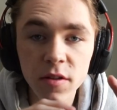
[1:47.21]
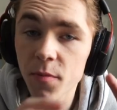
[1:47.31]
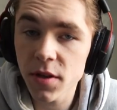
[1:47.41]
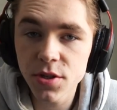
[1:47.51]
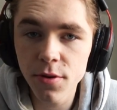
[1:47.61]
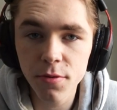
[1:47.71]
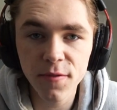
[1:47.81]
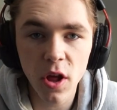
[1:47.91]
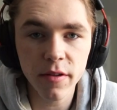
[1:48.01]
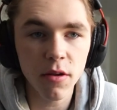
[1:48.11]
So about two to three
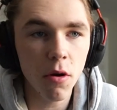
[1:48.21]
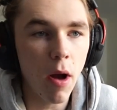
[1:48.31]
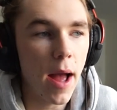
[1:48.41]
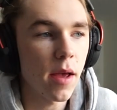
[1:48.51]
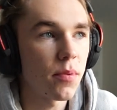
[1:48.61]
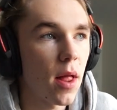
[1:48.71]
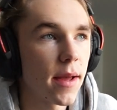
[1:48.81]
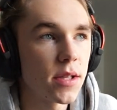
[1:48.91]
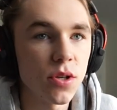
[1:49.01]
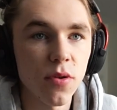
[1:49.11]
vlogs ago, I
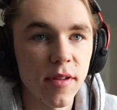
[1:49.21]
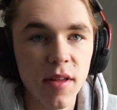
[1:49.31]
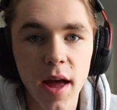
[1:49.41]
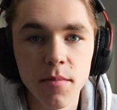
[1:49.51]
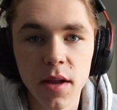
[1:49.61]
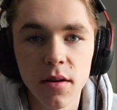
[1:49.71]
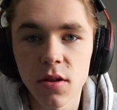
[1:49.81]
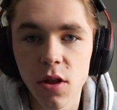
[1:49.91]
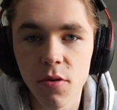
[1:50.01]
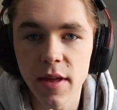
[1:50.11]
applied to a Sidemen
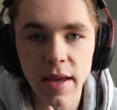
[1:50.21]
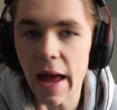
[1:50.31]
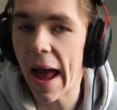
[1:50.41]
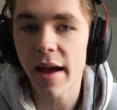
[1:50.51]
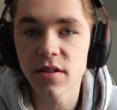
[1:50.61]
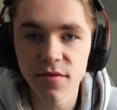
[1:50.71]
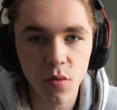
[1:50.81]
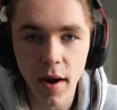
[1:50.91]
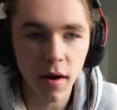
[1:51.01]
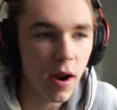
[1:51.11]
clothing
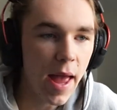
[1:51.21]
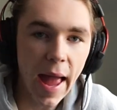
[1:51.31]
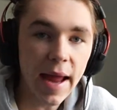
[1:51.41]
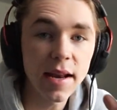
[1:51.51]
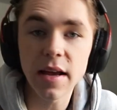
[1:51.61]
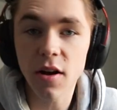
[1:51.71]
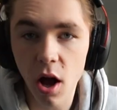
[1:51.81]
activewear editing